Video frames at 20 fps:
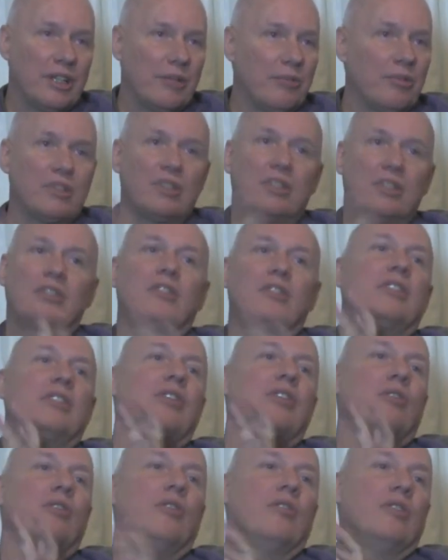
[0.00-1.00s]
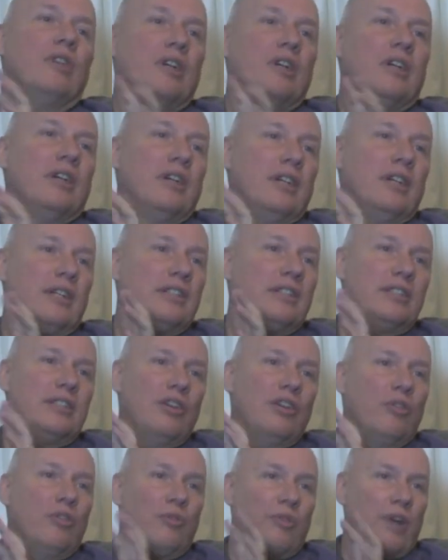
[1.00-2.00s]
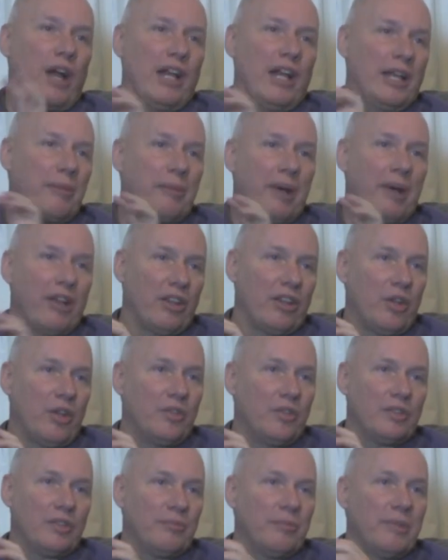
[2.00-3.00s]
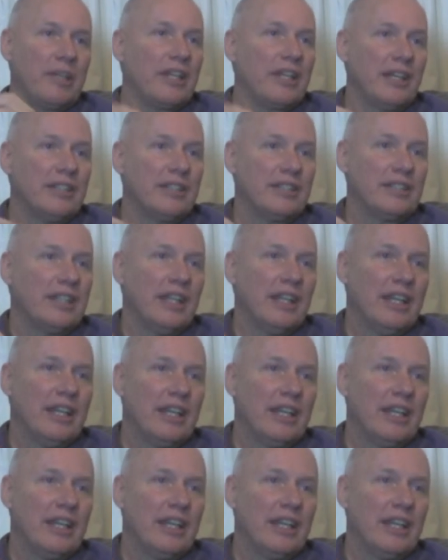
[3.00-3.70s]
They were still writing about those because